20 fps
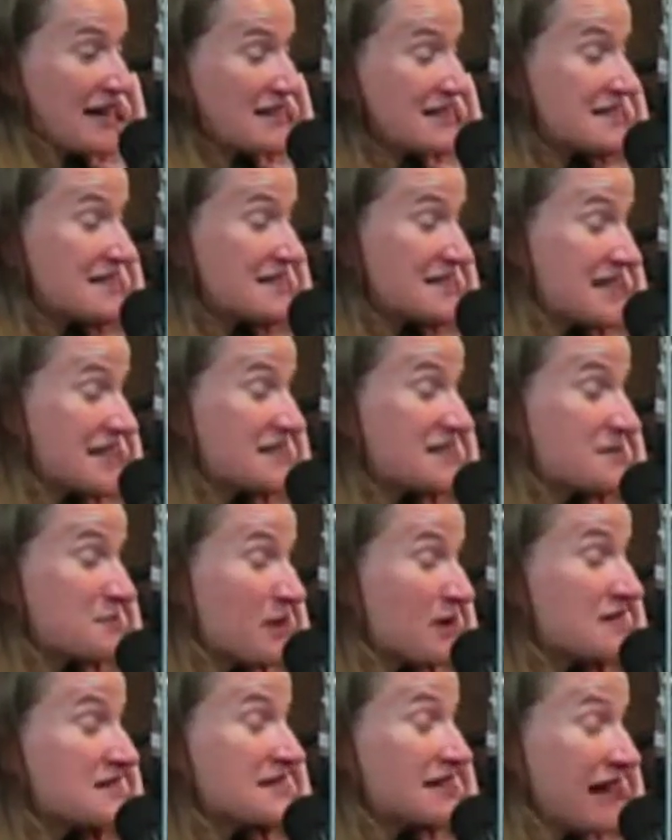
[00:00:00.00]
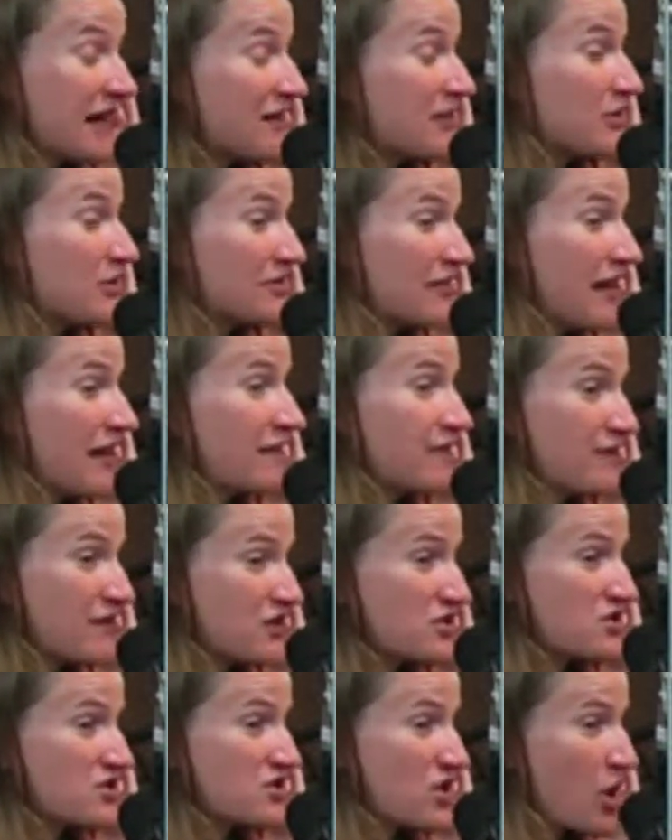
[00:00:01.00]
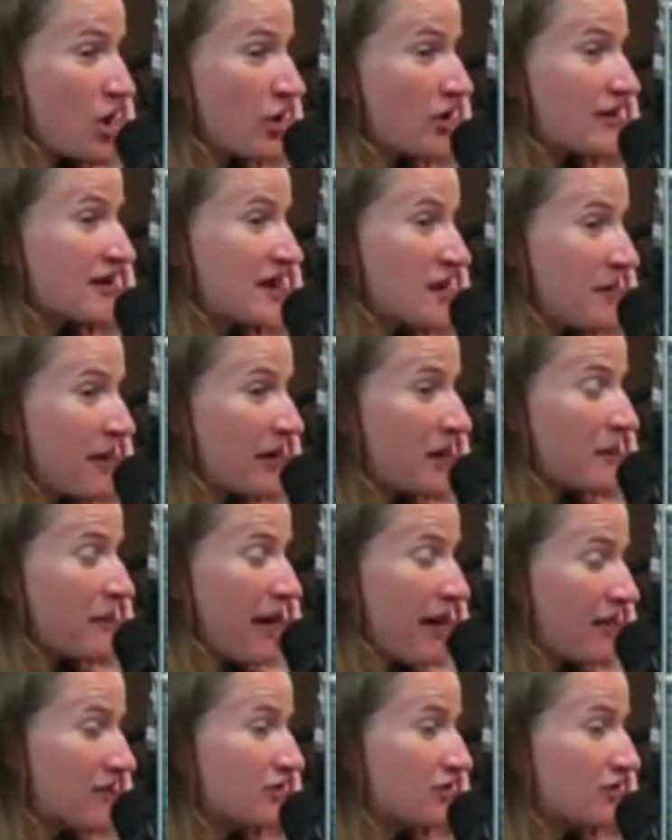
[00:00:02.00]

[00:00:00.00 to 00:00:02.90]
And 6 months later, that fish is already about 1.25